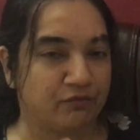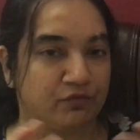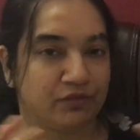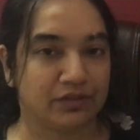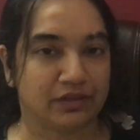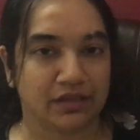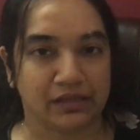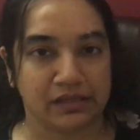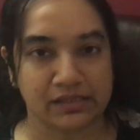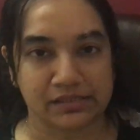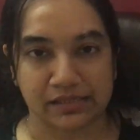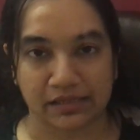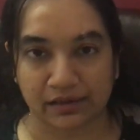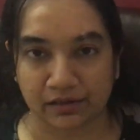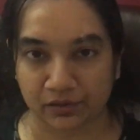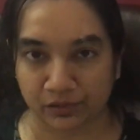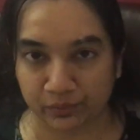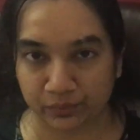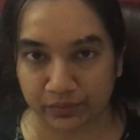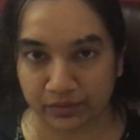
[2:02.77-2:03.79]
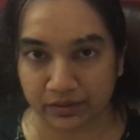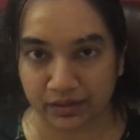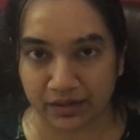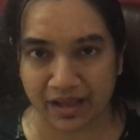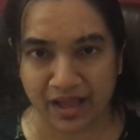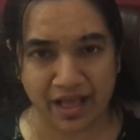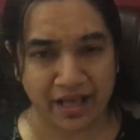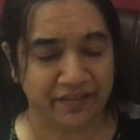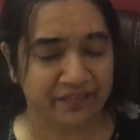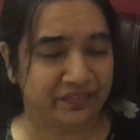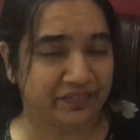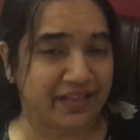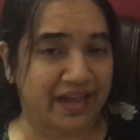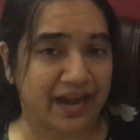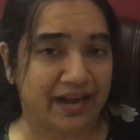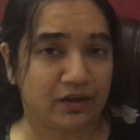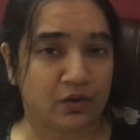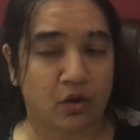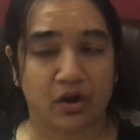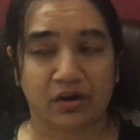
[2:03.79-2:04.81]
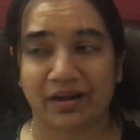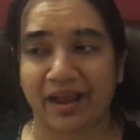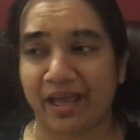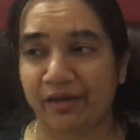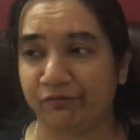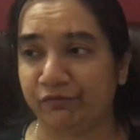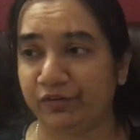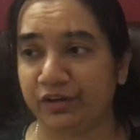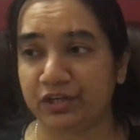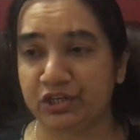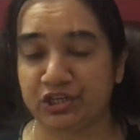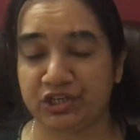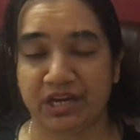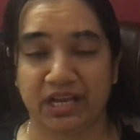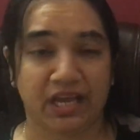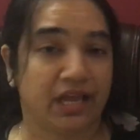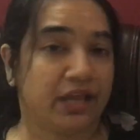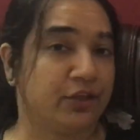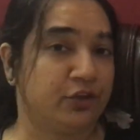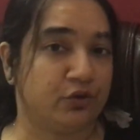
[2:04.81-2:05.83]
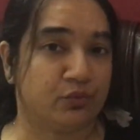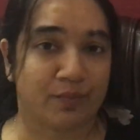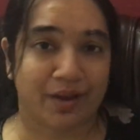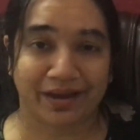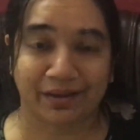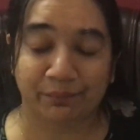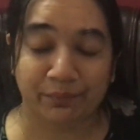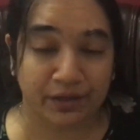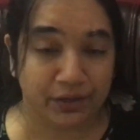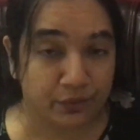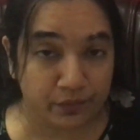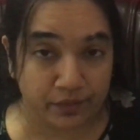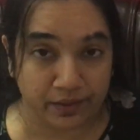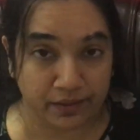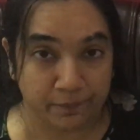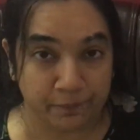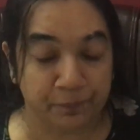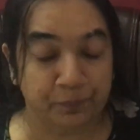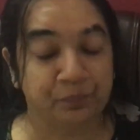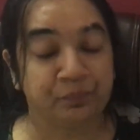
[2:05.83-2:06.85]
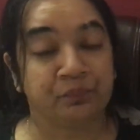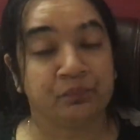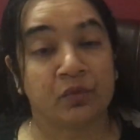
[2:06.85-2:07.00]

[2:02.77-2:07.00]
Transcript: everything is included that on average day you might be doing.